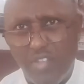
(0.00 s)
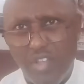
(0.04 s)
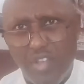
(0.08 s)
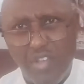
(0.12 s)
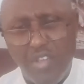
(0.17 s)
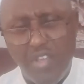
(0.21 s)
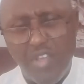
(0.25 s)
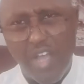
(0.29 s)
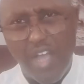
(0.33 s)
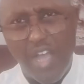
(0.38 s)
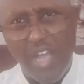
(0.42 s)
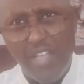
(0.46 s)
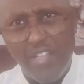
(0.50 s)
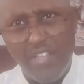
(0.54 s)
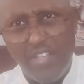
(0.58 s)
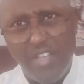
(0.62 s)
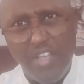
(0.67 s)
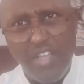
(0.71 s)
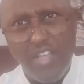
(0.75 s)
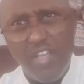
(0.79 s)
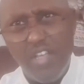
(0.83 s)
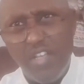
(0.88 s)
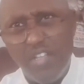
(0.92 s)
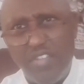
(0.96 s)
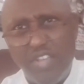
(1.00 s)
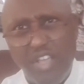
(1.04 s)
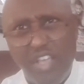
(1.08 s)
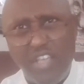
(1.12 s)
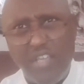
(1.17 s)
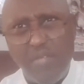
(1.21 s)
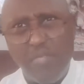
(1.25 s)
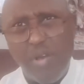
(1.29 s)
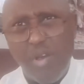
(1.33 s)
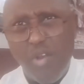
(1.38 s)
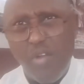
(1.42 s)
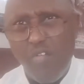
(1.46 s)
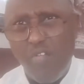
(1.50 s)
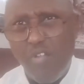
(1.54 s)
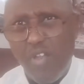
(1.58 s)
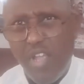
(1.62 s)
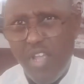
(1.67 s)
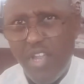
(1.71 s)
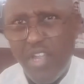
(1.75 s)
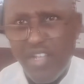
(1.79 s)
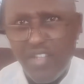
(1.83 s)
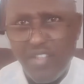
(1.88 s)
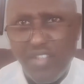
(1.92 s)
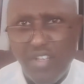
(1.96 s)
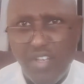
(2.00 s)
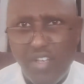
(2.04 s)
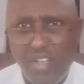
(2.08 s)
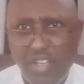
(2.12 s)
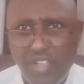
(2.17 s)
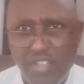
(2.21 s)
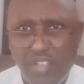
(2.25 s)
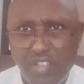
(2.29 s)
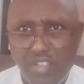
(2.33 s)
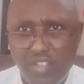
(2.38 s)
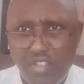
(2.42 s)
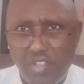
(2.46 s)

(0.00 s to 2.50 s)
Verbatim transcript: tell you guys, take your butt over there, hit the, hit the